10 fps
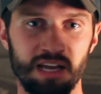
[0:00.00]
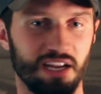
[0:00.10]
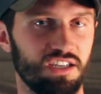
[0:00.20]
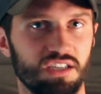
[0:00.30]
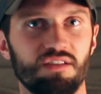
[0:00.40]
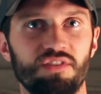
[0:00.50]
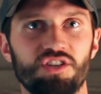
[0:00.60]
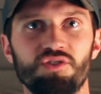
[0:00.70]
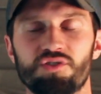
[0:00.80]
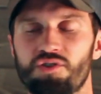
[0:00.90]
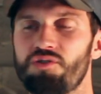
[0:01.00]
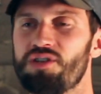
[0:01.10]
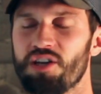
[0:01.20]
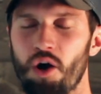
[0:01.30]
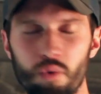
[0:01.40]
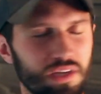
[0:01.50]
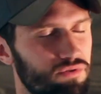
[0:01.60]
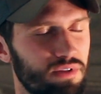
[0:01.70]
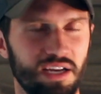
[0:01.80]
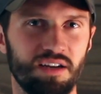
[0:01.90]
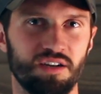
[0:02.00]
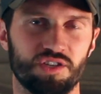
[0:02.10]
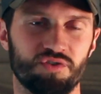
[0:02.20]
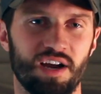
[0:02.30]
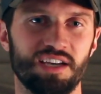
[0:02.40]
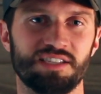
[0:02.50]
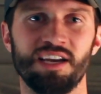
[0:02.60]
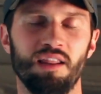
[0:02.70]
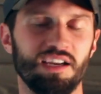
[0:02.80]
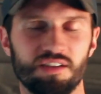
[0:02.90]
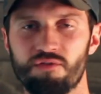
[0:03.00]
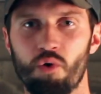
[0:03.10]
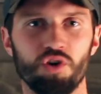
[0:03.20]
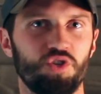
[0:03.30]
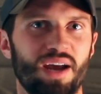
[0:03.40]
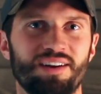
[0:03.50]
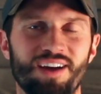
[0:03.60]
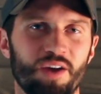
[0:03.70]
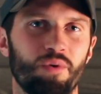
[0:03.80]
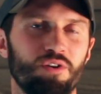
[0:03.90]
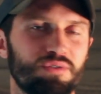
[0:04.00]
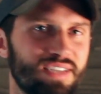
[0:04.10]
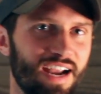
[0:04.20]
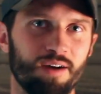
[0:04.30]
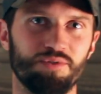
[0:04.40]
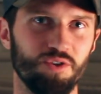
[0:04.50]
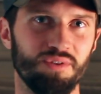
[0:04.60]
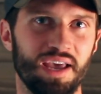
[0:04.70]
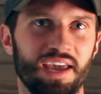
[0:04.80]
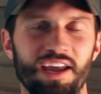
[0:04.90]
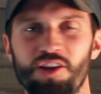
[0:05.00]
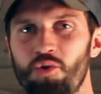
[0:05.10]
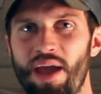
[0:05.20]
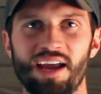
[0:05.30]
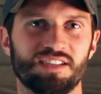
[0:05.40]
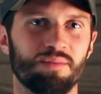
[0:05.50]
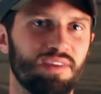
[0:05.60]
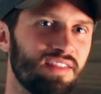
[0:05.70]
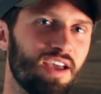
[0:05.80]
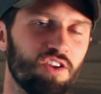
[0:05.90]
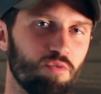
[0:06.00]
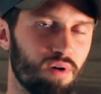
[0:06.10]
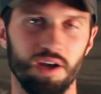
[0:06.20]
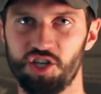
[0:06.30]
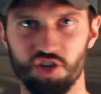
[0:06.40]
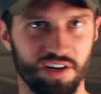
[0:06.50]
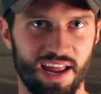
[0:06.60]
Digestive issues are usually always related to stress, unless of course you had a night where you stayed up too late and you ate something that you probably shouldn't